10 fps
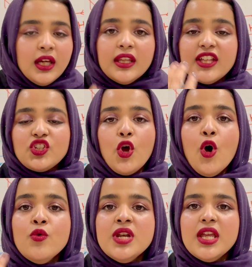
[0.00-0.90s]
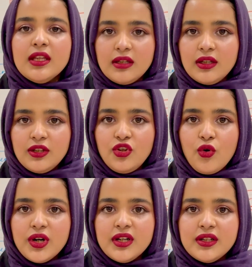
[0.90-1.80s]
honing
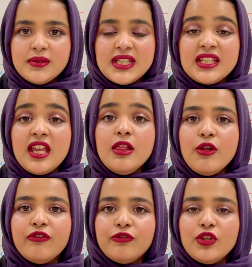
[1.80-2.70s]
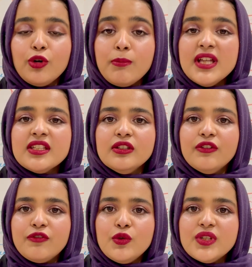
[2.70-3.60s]
your skill of your muscle
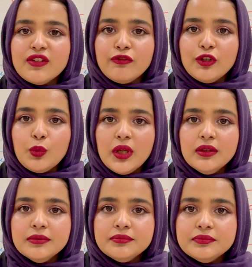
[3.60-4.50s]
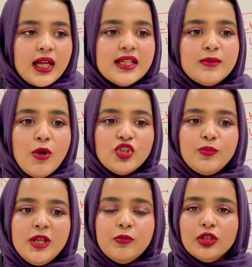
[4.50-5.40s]
of using free will. Because most
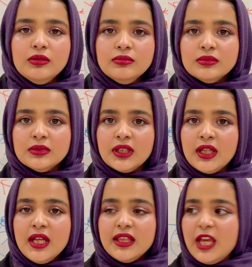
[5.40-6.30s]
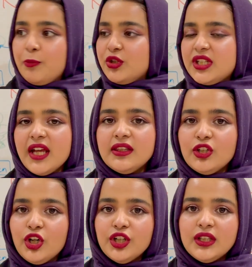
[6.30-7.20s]
people, they protect
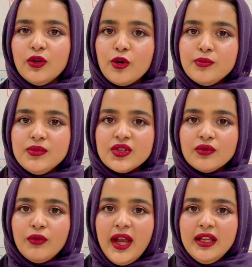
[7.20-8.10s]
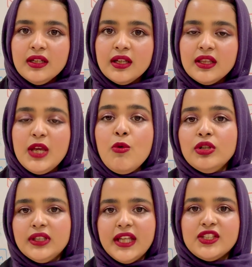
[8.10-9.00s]
their earth homes, right? They
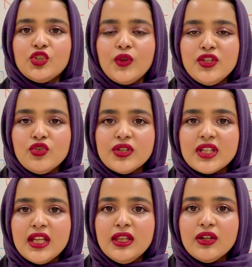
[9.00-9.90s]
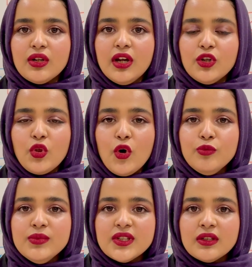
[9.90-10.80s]
won't let strangers in their earth
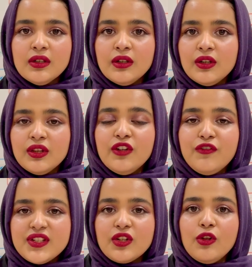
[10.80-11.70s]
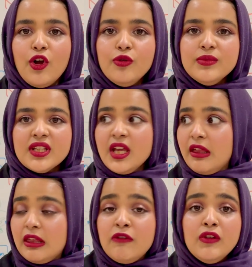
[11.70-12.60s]
homes, their physical homes,
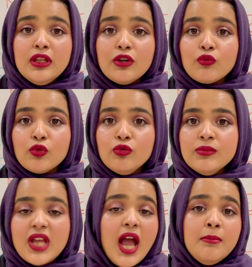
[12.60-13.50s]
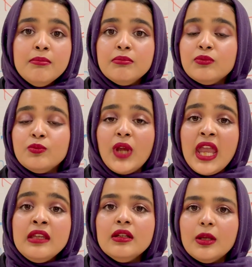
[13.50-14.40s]
even their rooms. I'm
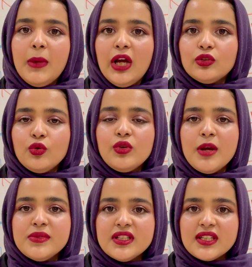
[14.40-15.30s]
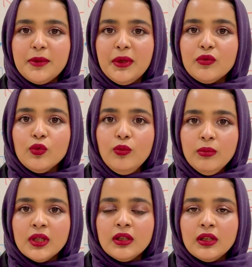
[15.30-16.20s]
anal about who comes inside my room,
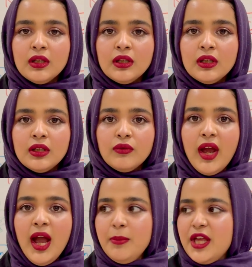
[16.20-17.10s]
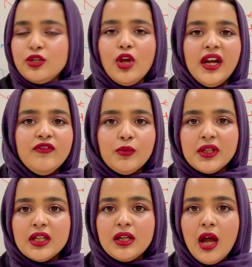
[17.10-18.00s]
right? I'm like, not everyone
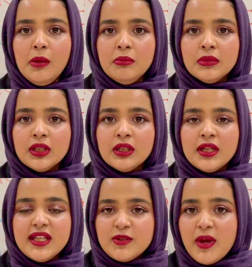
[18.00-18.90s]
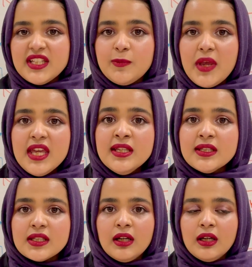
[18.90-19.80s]
can come. It's my
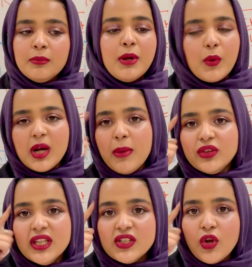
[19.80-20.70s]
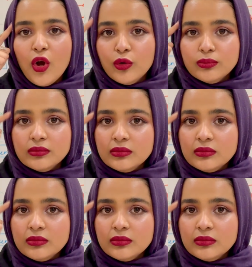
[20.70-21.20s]
space. But what about this home?